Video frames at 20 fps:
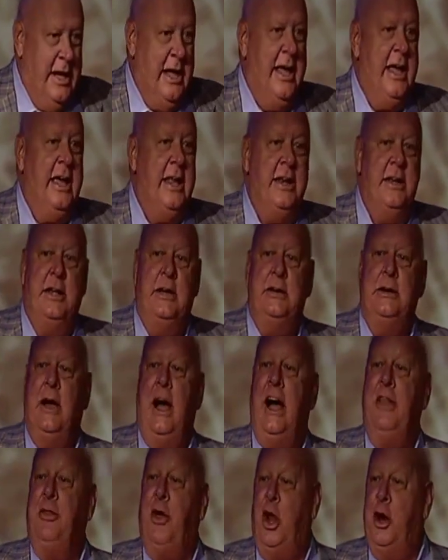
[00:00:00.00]
and
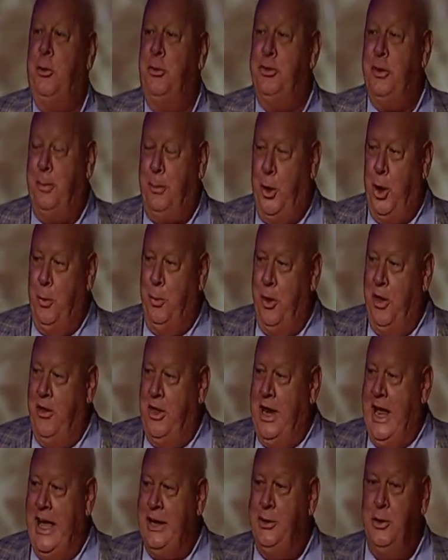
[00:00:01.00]
I thought it was appropriate
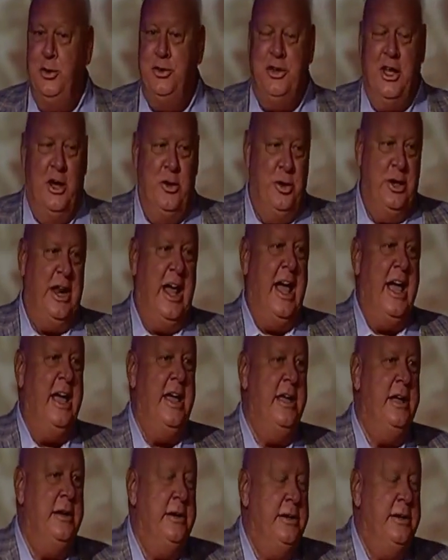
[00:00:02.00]
that I do so today.